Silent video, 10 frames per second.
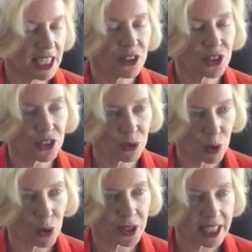the need to
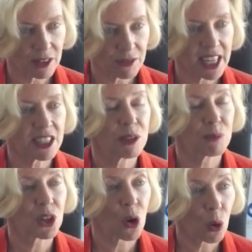support innovation,
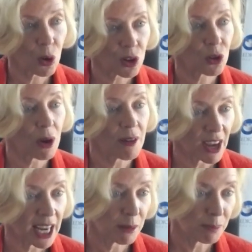but also
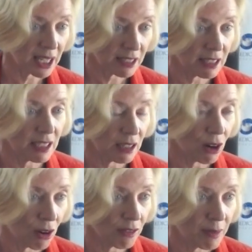availability
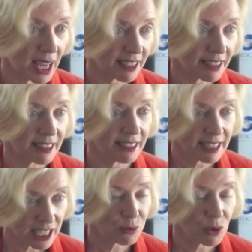of medicines.
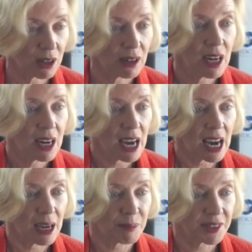These were
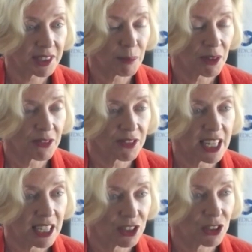some of
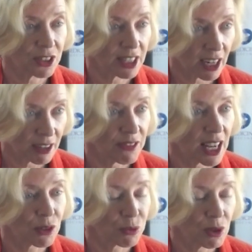the issues that I
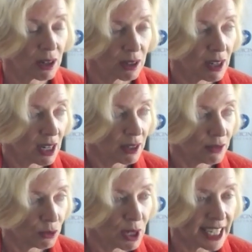felt were
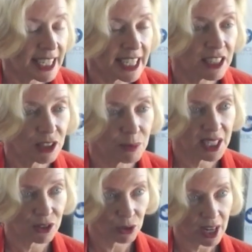really needed to be
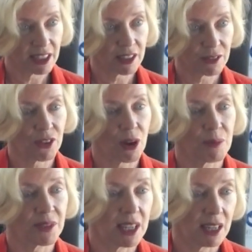addressed
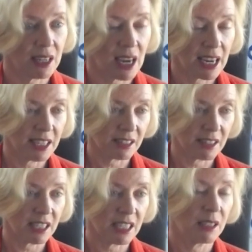from the
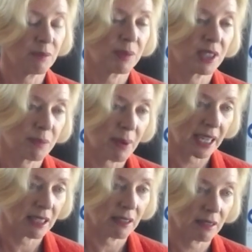agency
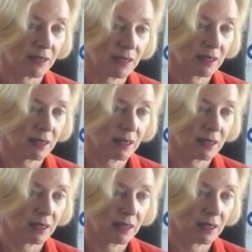perspective.